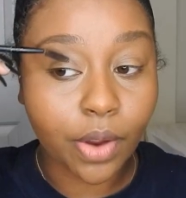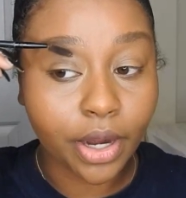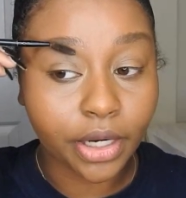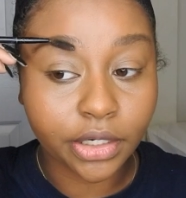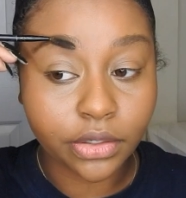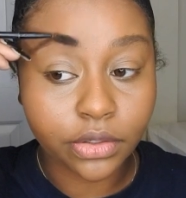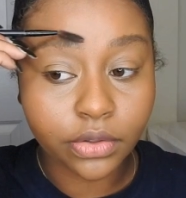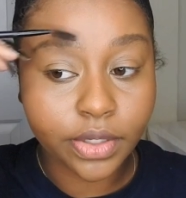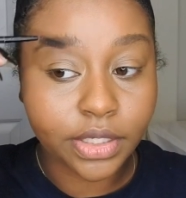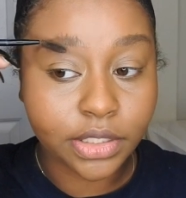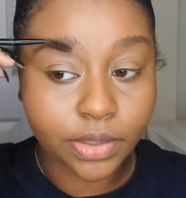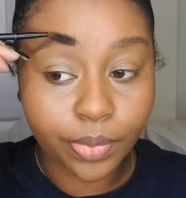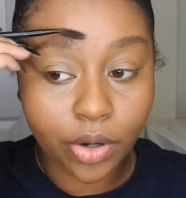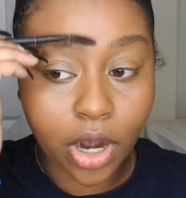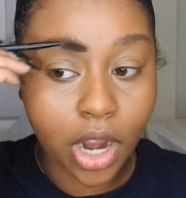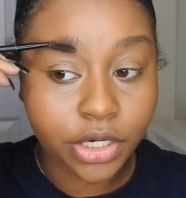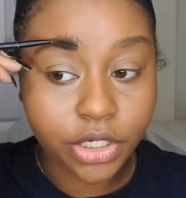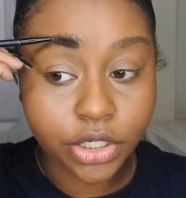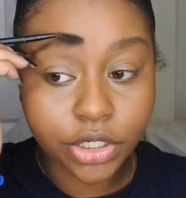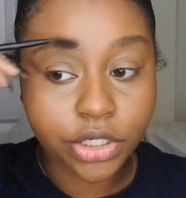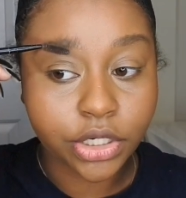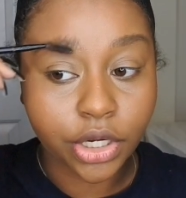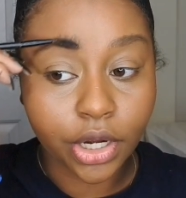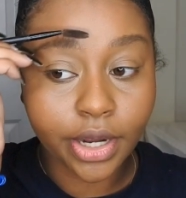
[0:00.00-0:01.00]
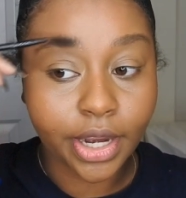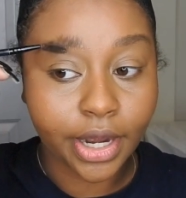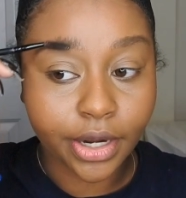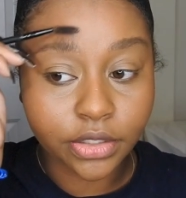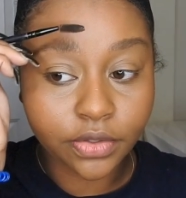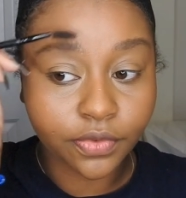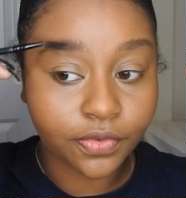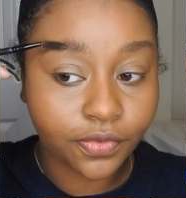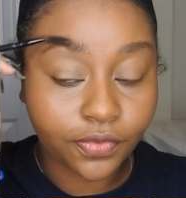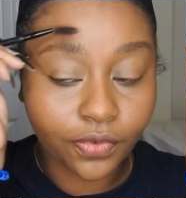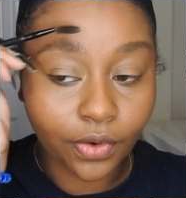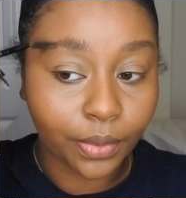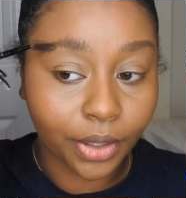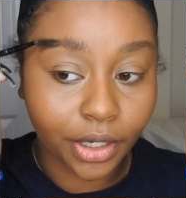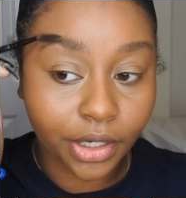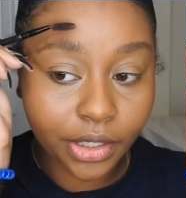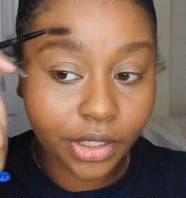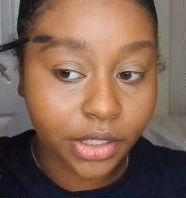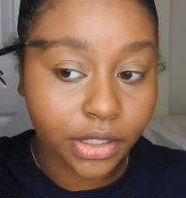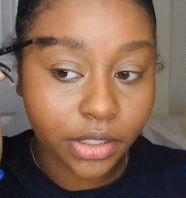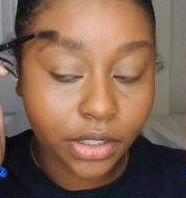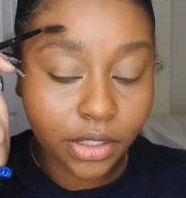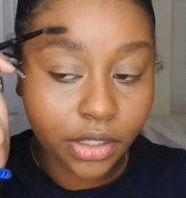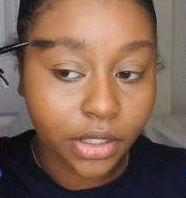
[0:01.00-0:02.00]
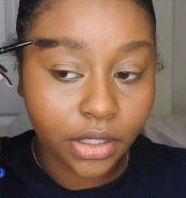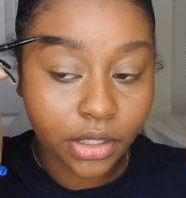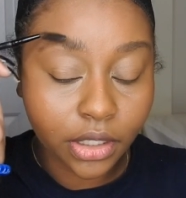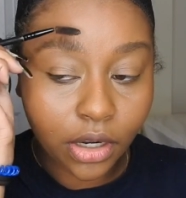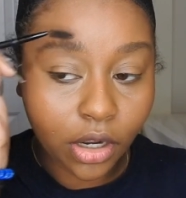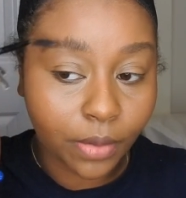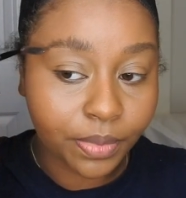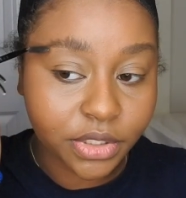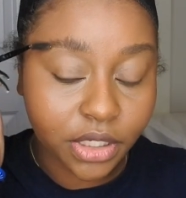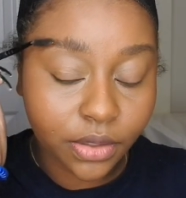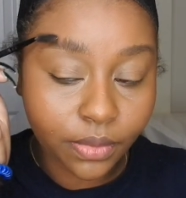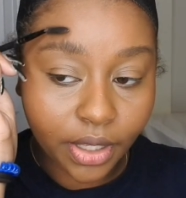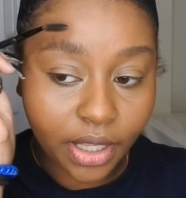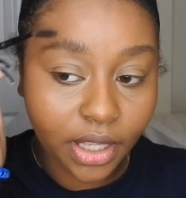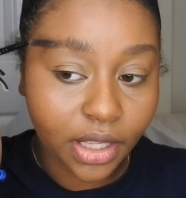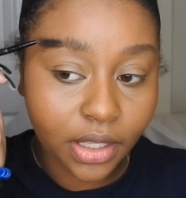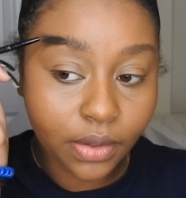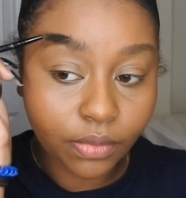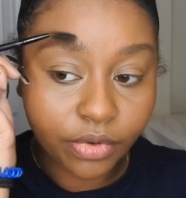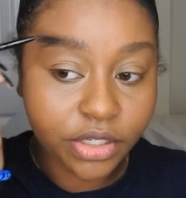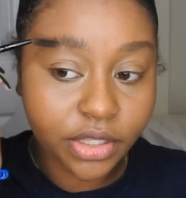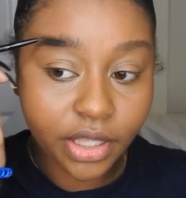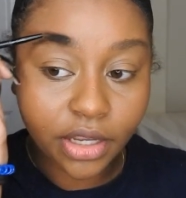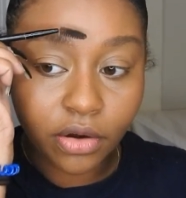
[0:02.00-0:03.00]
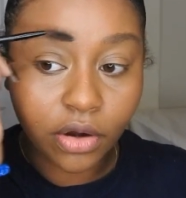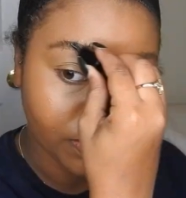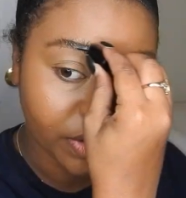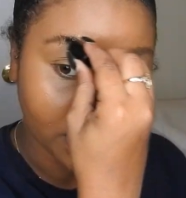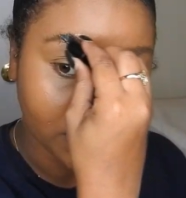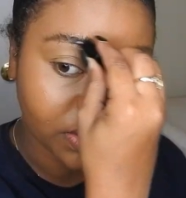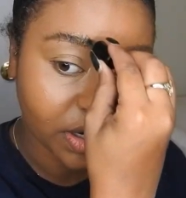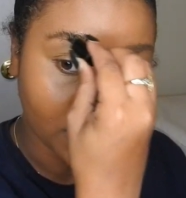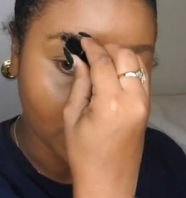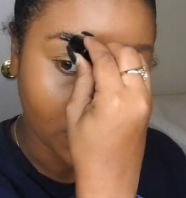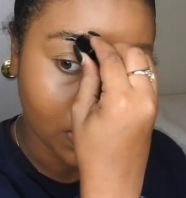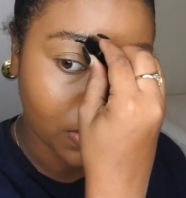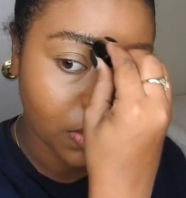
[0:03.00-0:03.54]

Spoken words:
from an Instagram artist, and right now I'm gonna block my brows.